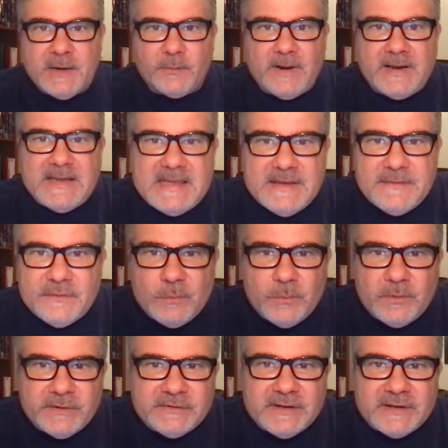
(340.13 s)
Right? Even
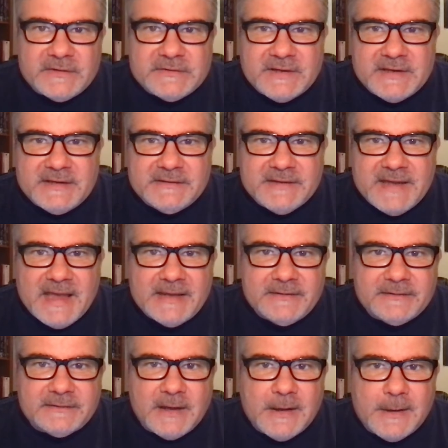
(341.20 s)
with such things
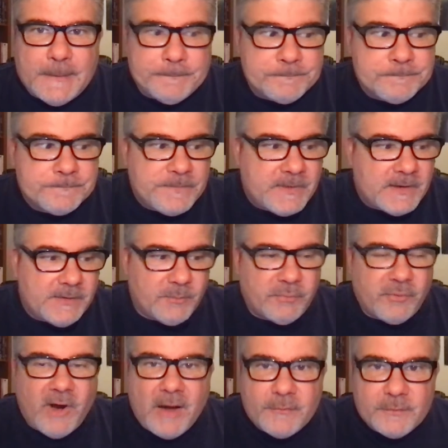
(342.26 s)
as um, the
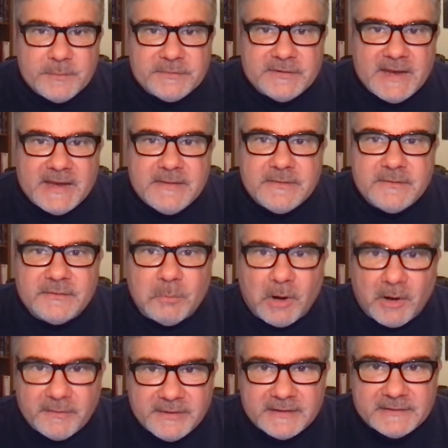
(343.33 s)
Proverbs say
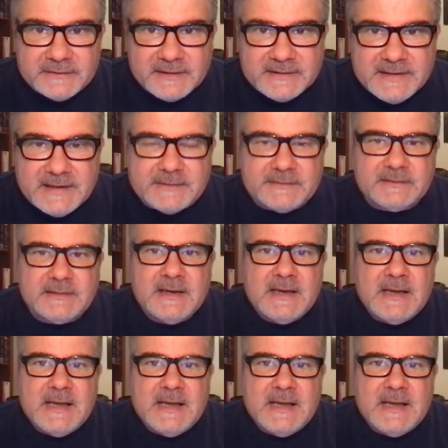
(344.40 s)
smart things like this.